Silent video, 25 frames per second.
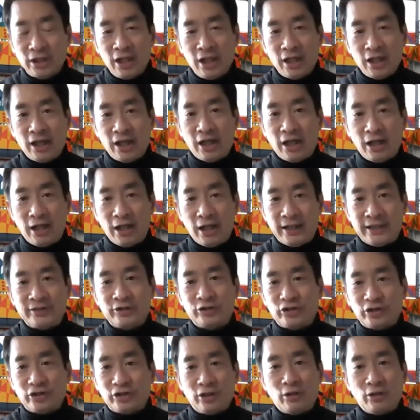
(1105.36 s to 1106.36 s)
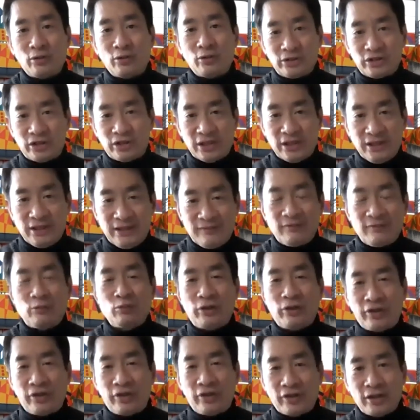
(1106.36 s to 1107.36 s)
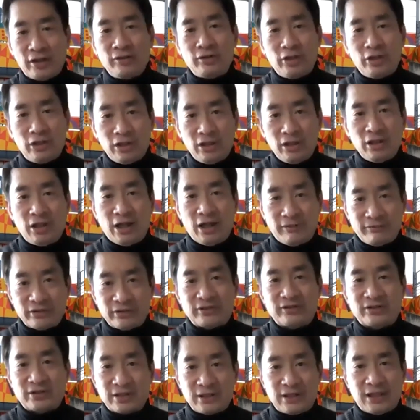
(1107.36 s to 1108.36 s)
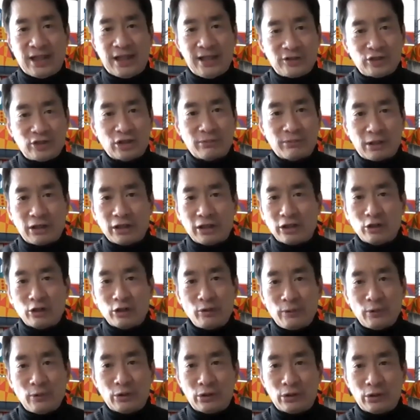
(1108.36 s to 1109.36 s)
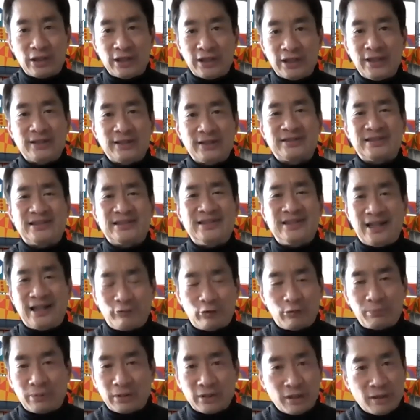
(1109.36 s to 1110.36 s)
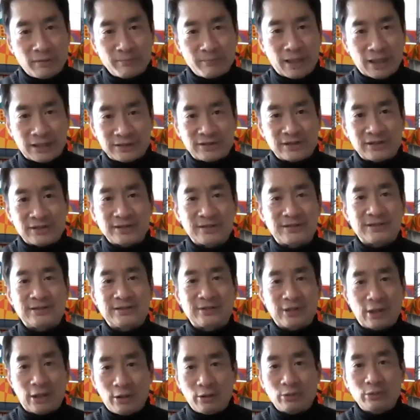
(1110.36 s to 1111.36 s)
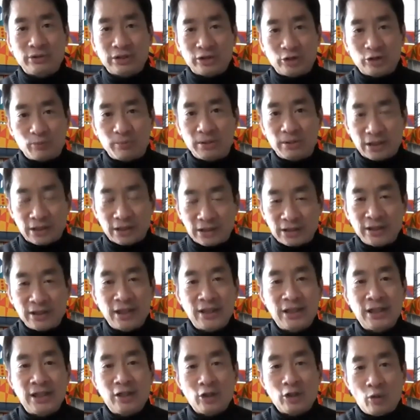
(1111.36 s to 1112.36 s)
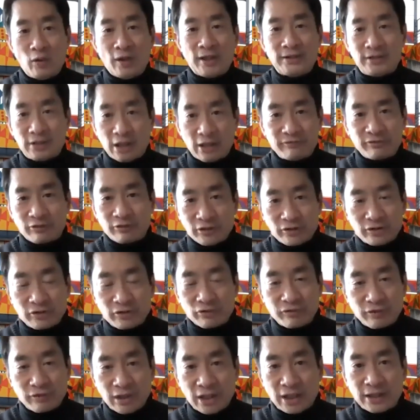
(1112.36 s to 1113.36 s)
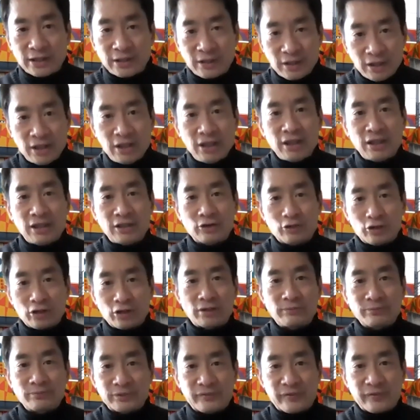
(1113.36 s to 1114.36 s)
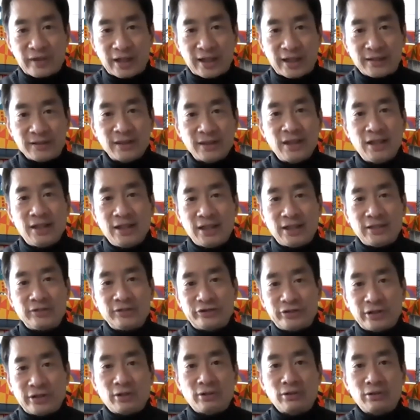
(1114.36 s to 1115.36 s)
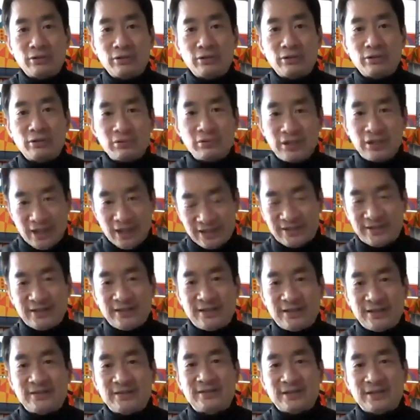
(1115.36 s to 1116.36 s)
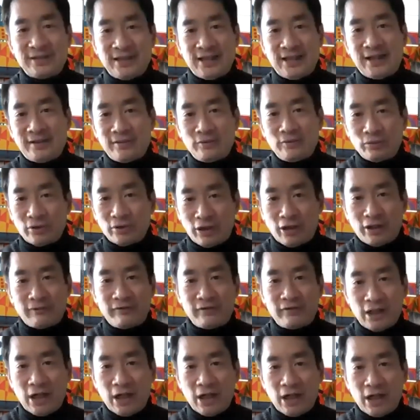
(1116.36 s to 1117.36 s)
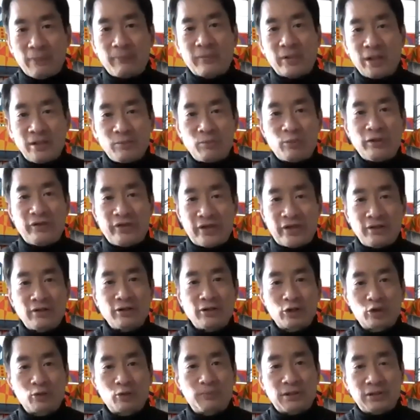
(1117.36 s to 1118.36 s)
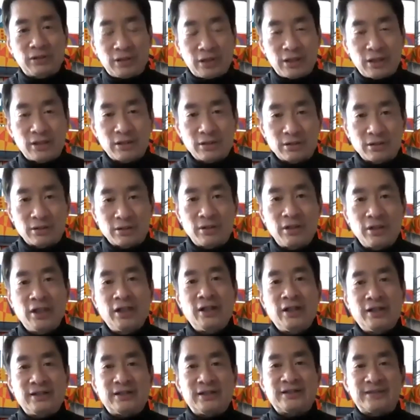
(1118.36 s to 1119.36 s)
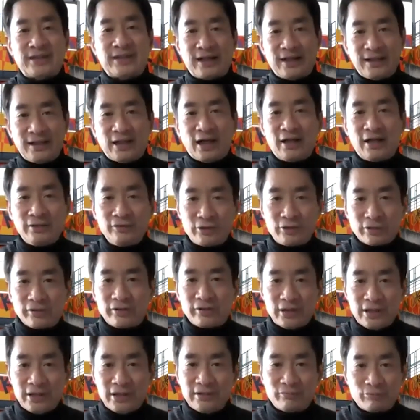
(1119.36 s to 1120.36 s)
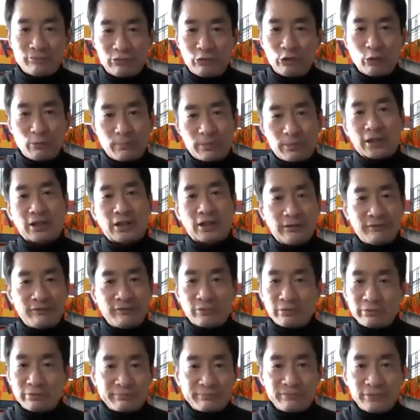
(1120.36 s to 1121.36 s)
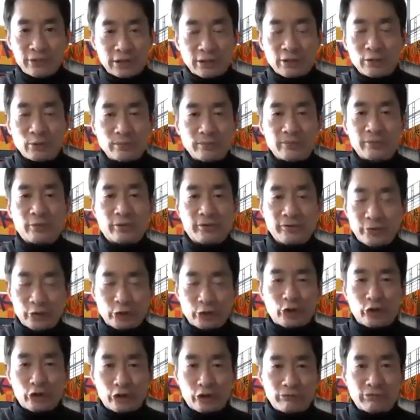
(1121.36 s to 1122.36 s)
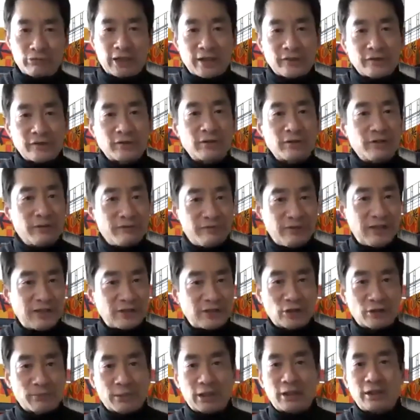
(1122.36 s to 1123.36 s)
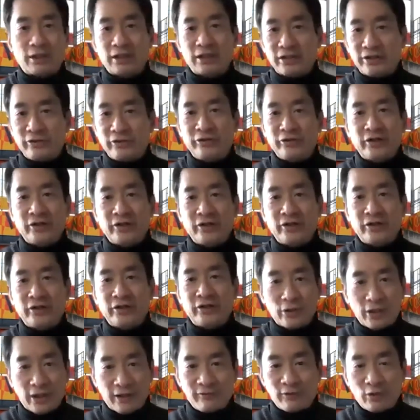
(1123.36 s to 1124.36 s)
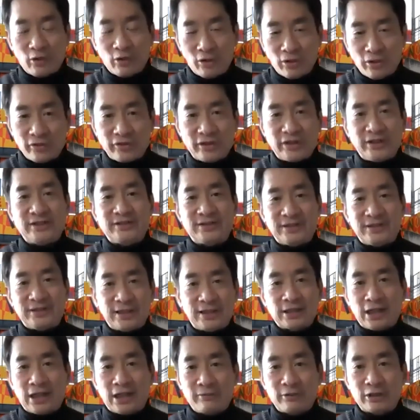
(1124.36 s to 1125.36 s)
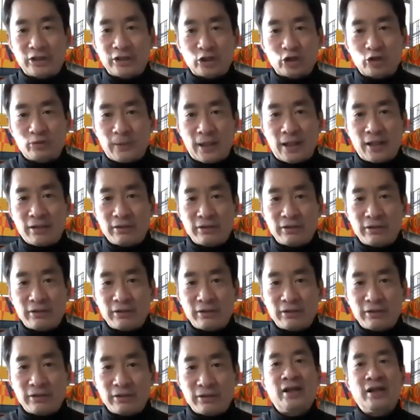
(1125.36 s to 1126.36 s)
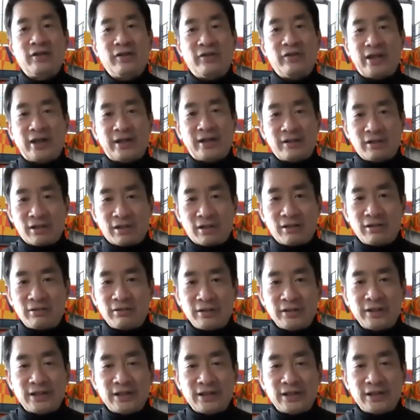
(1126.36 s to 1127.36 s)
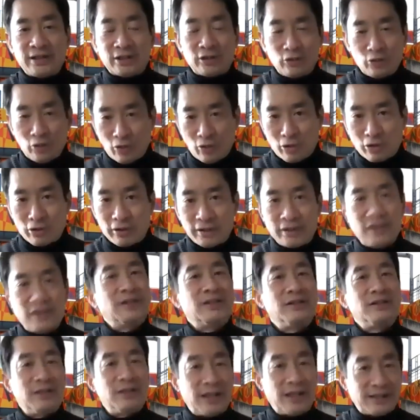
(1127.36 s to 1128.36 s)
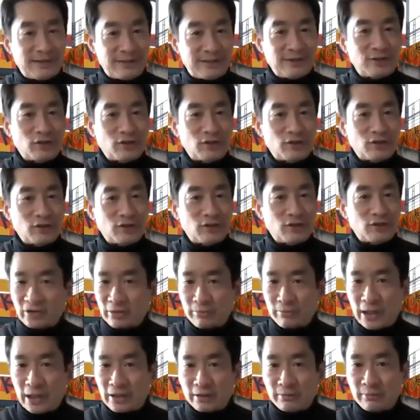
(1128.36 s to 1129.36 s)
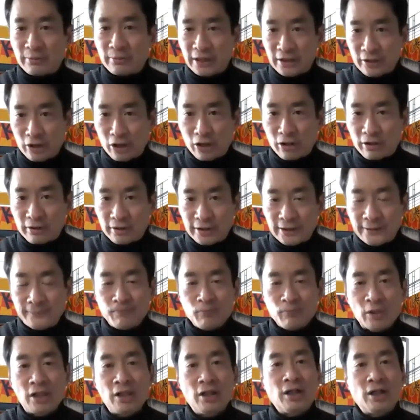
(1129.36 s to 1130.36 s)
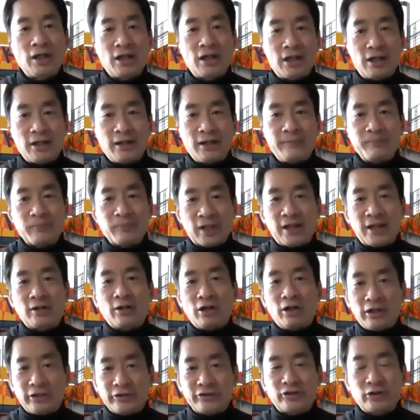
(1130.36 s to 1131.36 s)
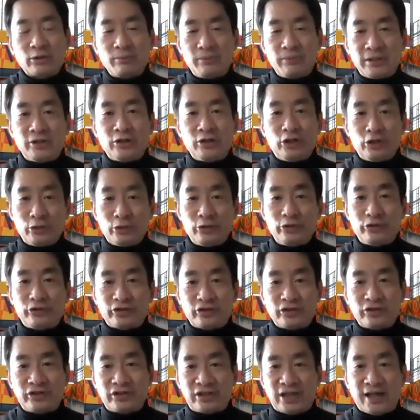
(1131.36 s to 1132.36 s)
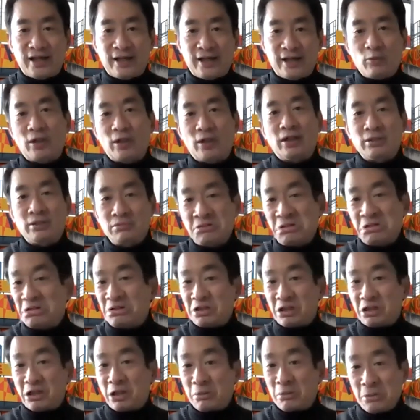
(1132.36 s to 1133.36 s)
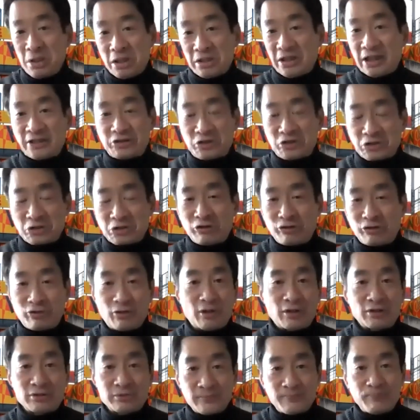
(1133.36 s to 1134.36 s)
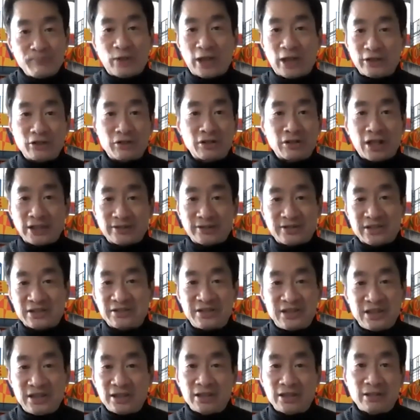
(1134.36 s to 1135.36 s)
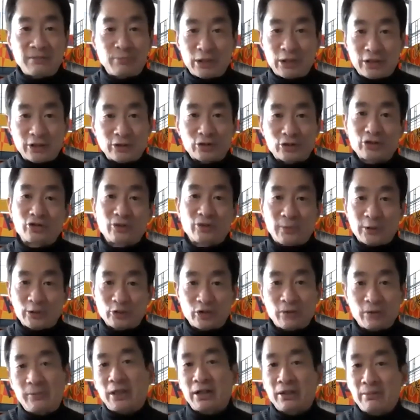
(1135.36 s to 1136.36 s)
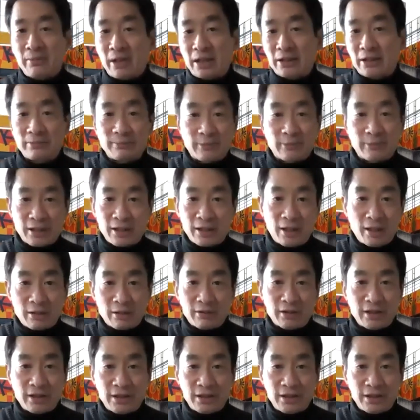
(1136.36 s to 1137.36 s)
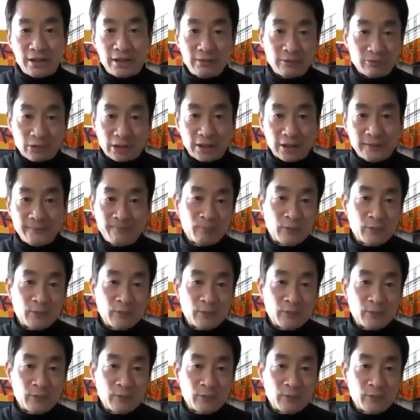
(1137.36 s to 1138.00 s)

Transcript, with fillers: And so even within obviously the Asian American community, it has never been homogenous. It's always been quite diversified in terms of that. And so, yes, it is, again, carving up within those particular, this under the rubric of, you know, the term rather of Asian Americans, you have all these economic disparities that are ignored in that discourse of the model minority, and also been used to say, well, you know, that's your fault that you're not succeeding because you're supposed to be a model minority, right?